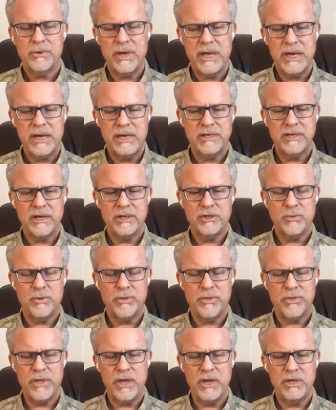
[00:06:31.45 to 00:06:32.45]
So get in touch
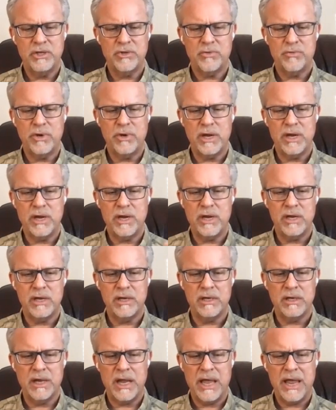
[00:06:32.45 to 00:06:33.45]
with these
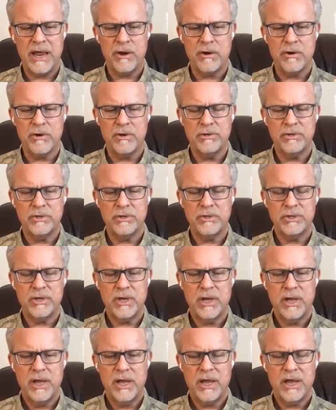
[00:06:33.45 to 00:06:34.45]
three
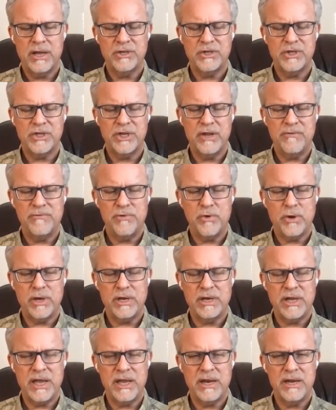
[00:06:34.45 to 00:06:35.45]
layers and see if
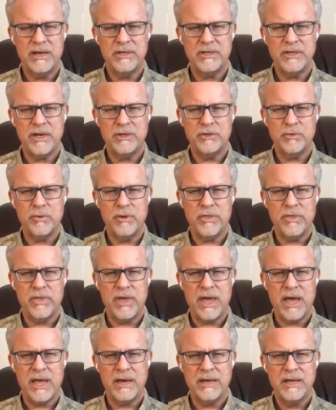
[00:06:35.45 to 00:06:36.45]
you can get in touch
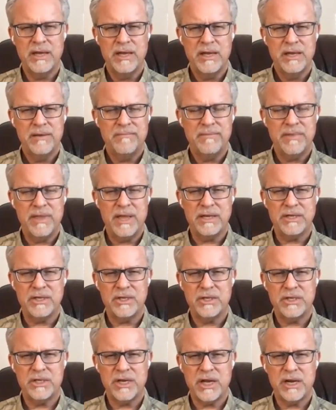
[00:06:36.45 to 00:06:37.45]
with that
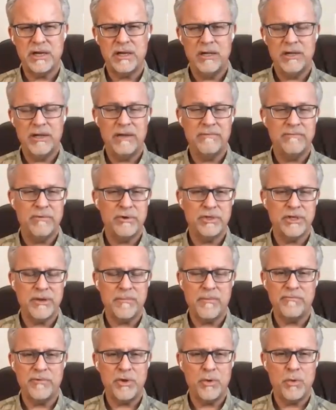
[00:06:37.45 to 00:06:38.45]
subtle, and for
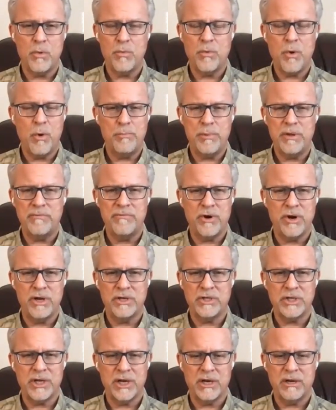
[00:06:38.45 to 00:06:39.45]
some of you, it won't be
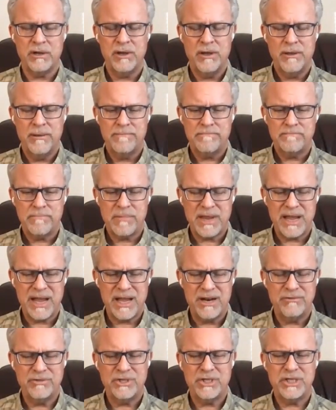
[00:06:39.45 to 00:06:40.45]
very subtle,
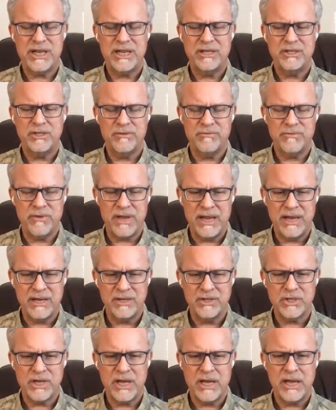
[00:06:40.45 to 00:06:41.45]
kind of sense of
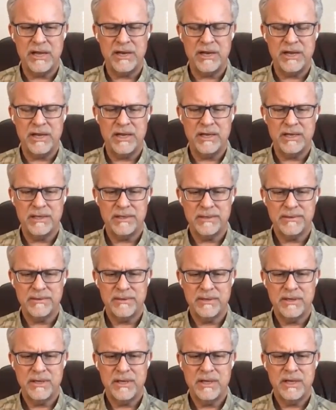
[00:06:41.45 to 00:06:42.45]
anxiety.
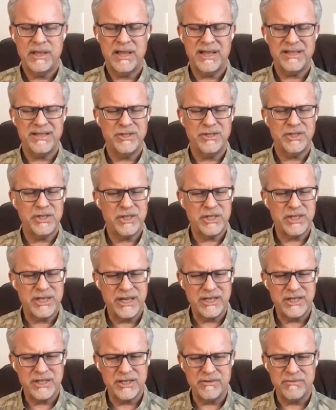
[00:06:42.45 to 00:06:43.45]
Like this just
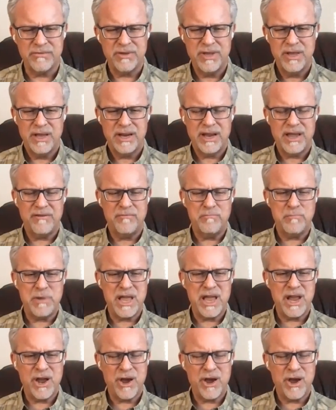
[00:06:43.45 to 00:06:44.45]
sense of kind of
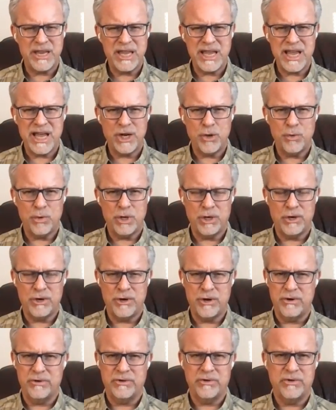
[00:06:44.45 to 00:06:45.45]
being on yellow
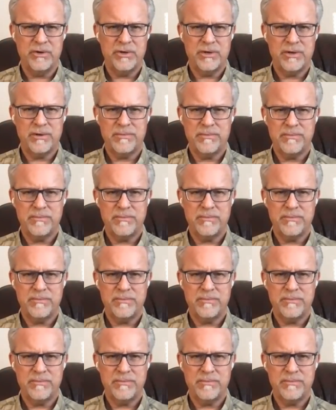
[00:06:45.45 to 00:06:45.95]
alert.